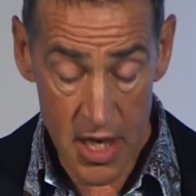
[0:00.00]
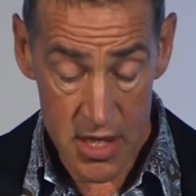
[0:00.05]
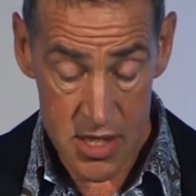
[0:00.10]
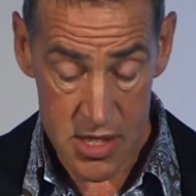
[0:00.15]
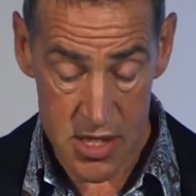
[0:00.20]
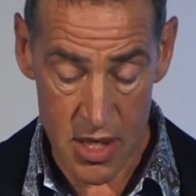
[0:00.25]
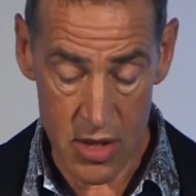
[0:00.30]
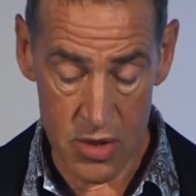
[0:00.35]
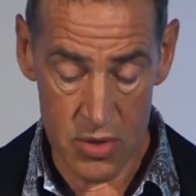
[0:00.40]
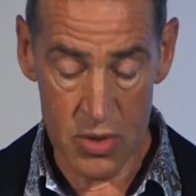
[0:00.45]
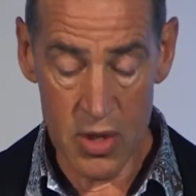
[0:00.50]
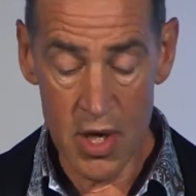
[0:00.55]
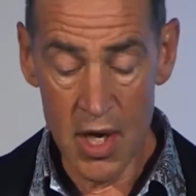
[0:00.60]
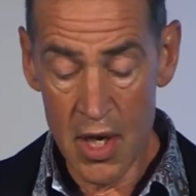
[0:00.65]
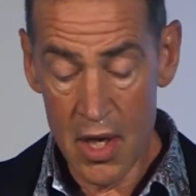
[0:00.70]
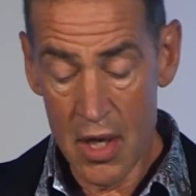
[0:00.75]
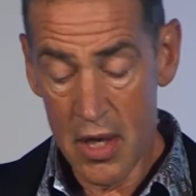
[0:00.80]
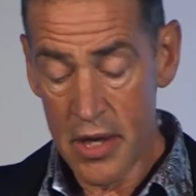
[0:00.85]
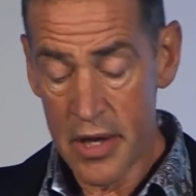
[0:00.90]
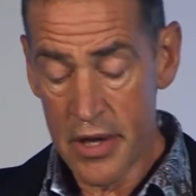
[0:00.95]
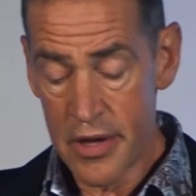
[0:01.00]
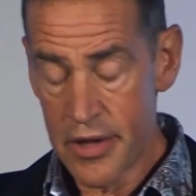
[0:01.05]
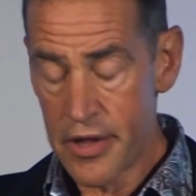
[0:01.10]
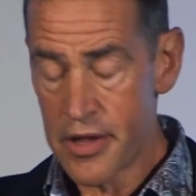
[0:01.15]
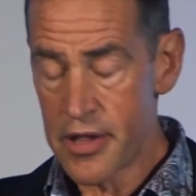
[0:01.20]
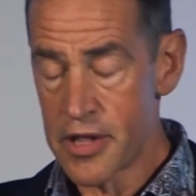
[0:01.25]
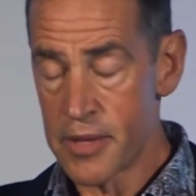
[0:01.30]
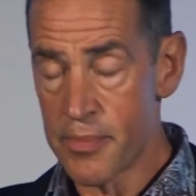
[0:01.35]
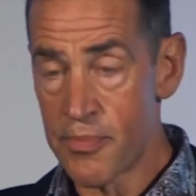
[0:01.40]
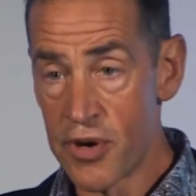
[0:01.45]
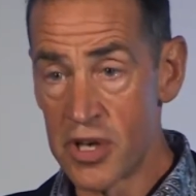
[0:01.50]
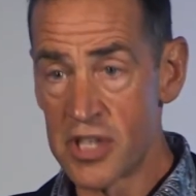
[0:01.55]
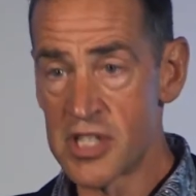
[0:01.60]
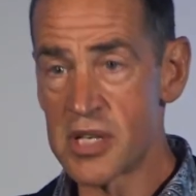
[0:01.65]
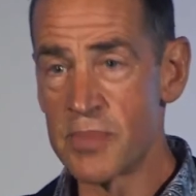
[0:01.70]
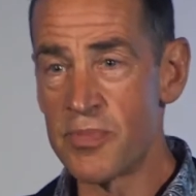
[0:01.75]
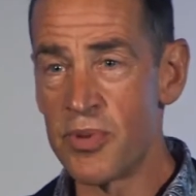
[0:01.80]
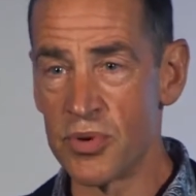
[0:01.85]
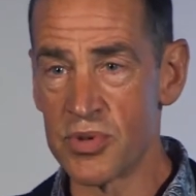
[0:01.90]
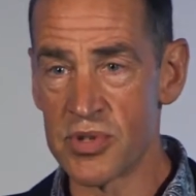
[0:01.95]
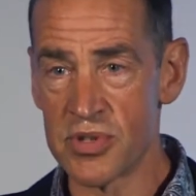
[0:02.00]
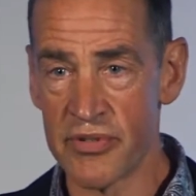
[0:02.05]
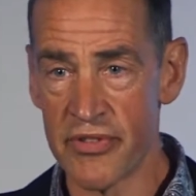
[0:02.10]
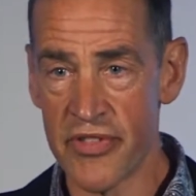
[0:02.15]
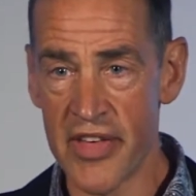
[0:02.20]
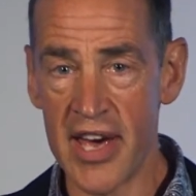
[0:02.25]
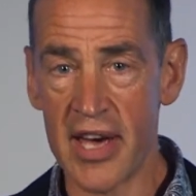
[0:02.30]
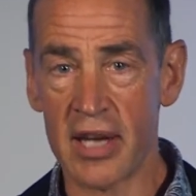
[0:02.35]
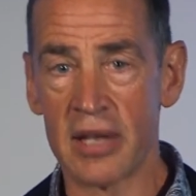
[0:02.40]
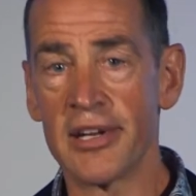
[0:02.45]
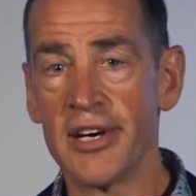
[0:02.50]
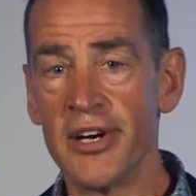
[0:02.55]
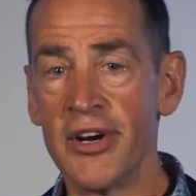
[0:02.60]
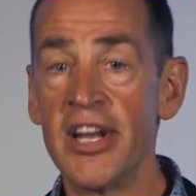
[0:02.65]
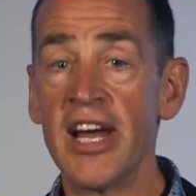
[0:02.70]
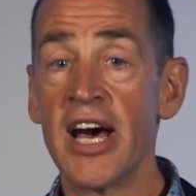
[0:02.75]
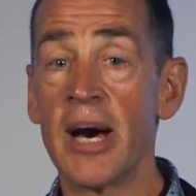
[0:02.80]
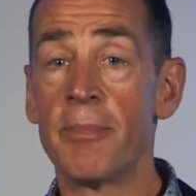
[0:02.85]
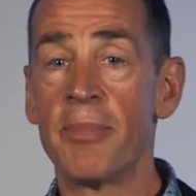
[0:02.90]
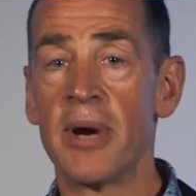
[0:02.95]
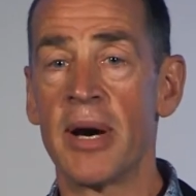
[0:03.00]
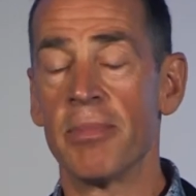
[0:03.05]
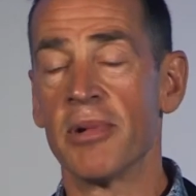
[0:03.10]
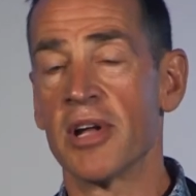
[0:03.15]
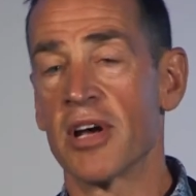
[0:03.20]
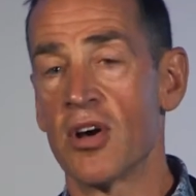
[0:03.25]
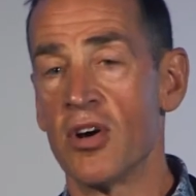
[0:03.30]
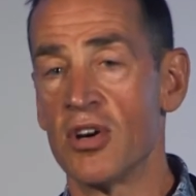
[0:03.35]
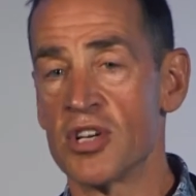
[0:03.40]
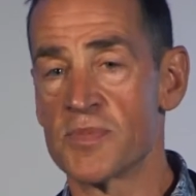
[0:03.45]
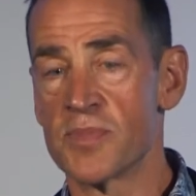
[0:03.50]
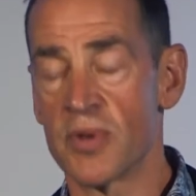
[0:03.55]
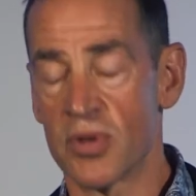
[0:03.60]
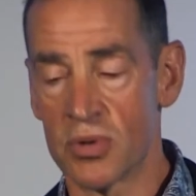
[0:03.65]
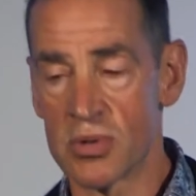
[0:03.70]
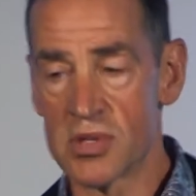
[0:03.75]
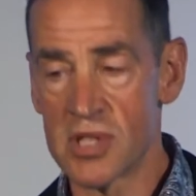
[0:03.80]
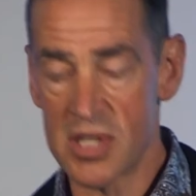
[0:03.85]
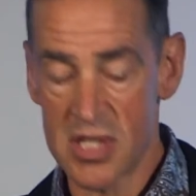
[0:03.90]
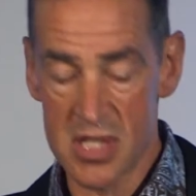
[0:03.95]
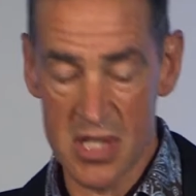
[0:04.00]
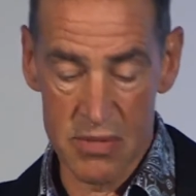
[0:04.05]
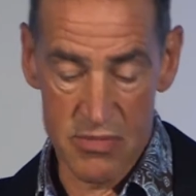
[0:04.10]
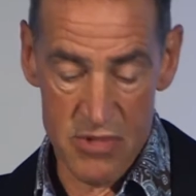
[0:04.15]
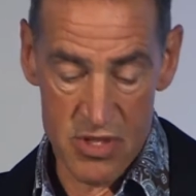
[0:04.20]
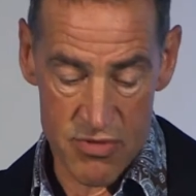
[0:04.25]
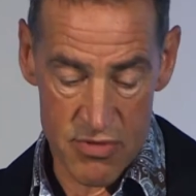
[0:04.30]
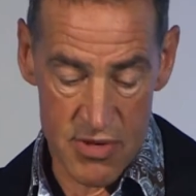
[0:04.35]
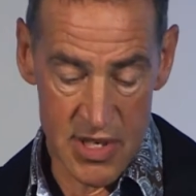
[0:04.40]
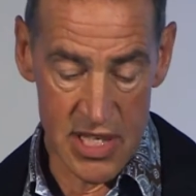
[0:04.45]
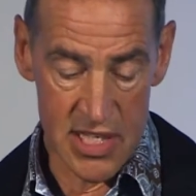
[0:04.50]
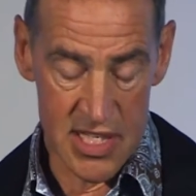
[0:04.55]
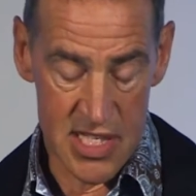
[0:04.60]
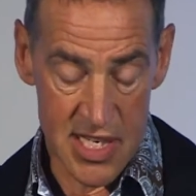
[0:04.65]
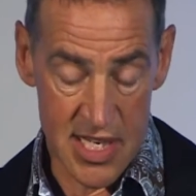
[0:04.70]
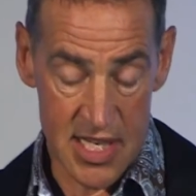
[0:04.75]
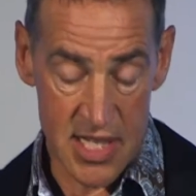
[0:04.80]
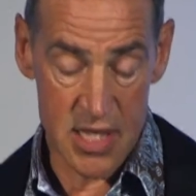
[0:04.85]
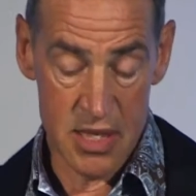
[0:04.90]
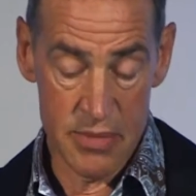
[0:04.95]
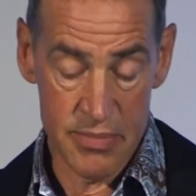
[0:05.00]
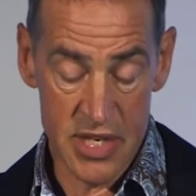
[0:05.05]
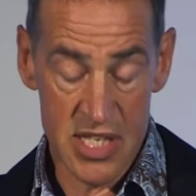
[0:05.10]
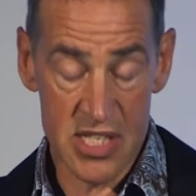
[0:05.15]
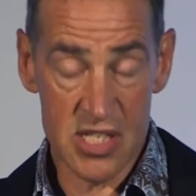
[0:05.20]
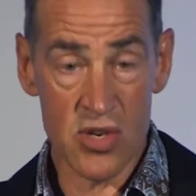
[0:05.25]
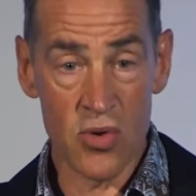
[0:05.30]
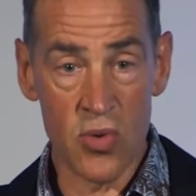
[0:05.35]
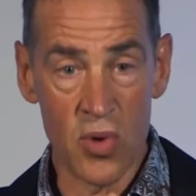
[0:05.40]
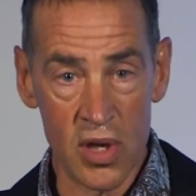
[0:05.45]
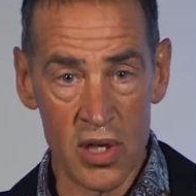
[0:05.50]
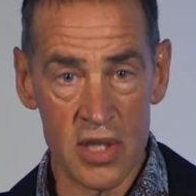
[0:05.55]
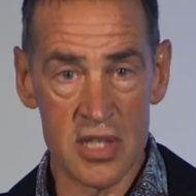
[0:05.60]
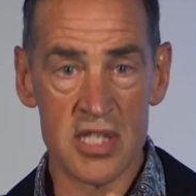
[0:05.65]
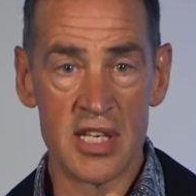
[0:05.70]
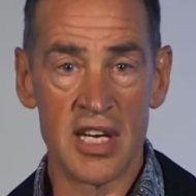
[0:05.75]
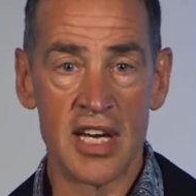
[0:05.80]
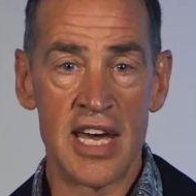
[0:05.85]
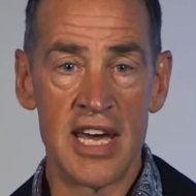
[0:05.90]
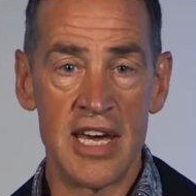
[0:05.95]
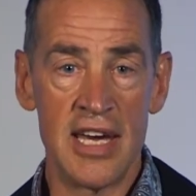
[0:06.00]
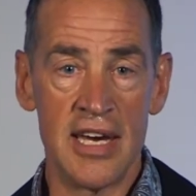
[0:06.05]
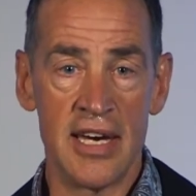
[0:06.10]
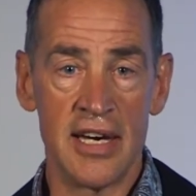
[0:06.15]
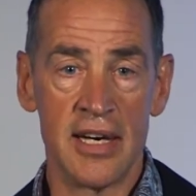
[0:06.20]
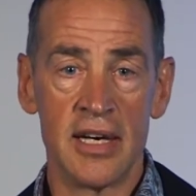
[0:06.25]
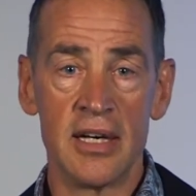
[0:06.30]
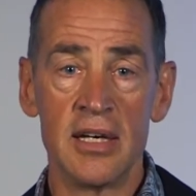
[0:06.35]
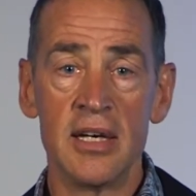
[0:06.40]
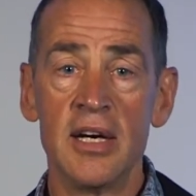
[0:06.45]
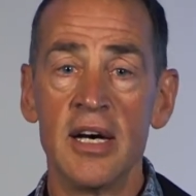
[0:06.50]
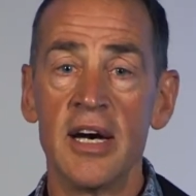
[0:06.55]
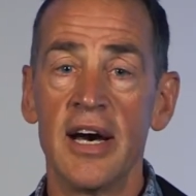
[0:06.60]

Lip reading: So the principles of that in our public hospital system is really to get the best quality care